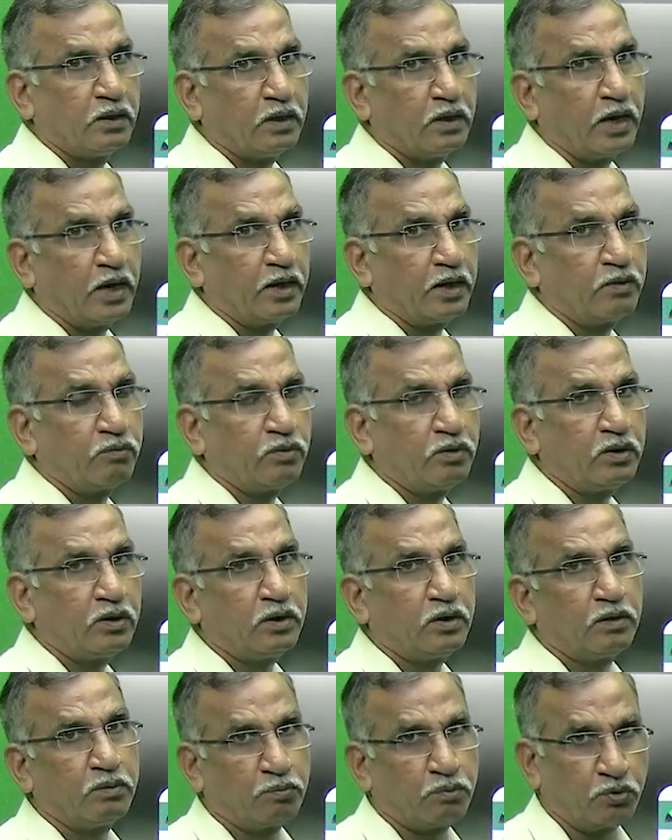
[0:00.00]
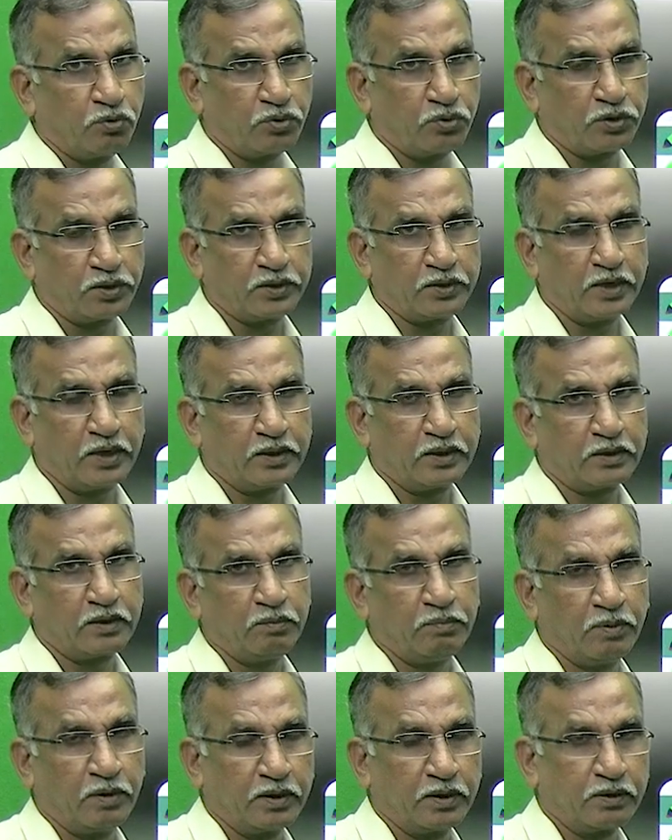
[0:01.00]
and we'll portray that
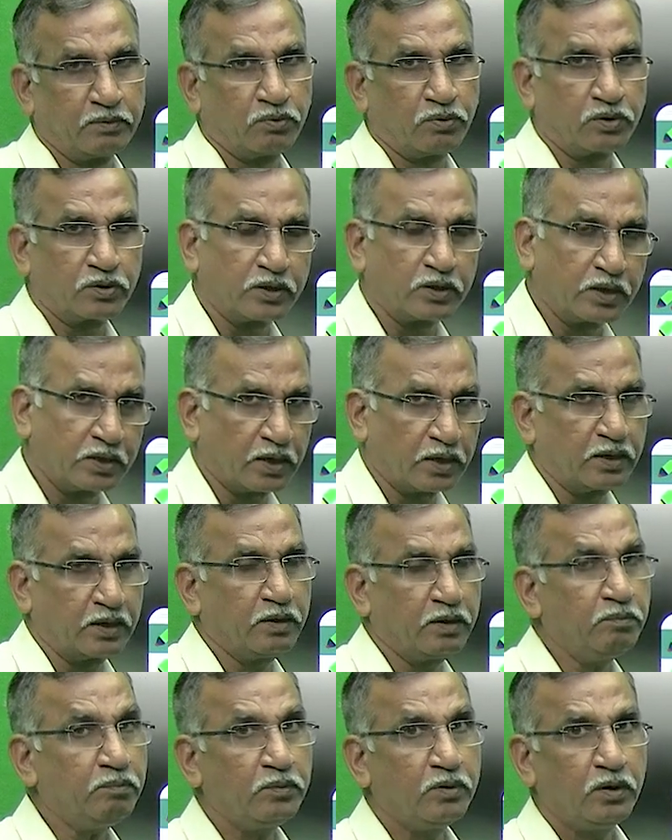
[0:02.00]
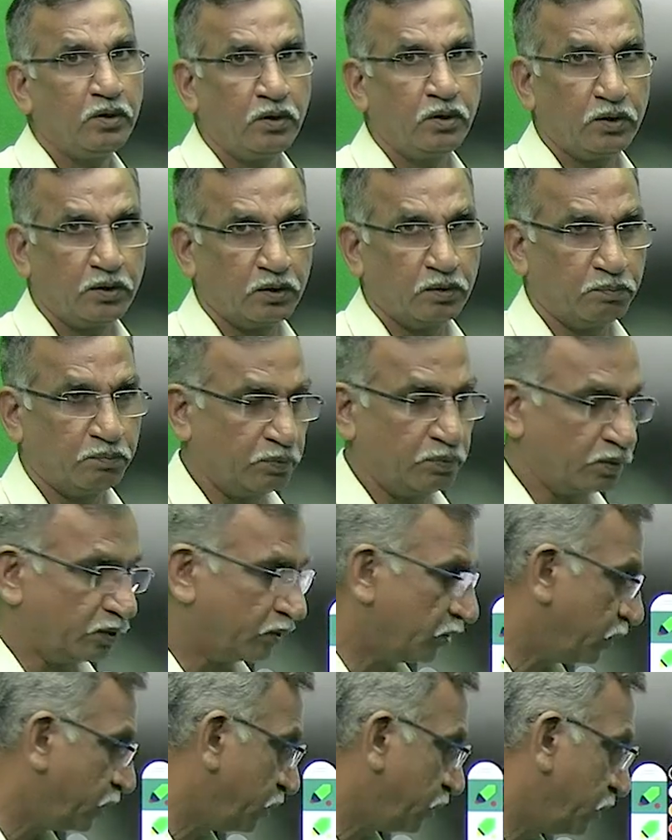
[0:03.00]
demand for that random number.
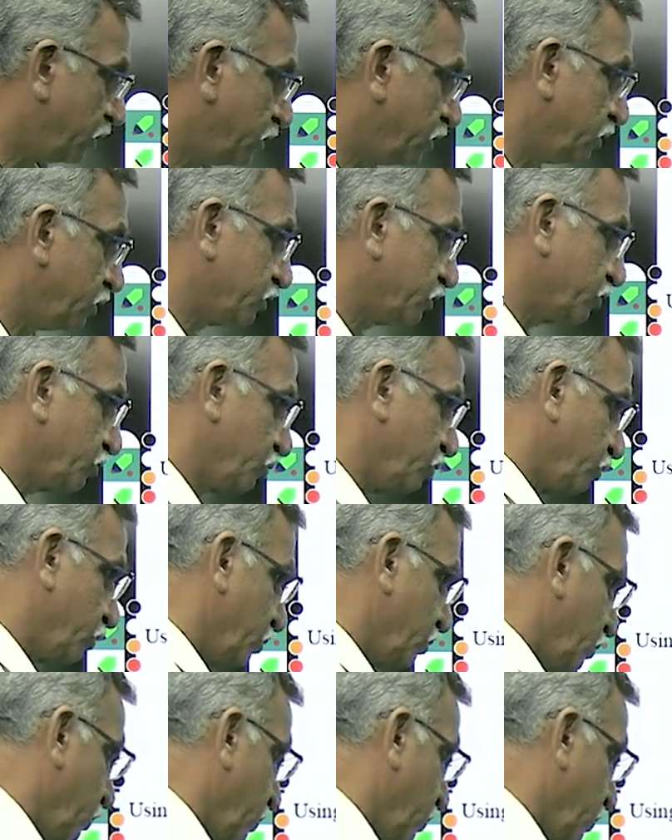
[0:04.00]
So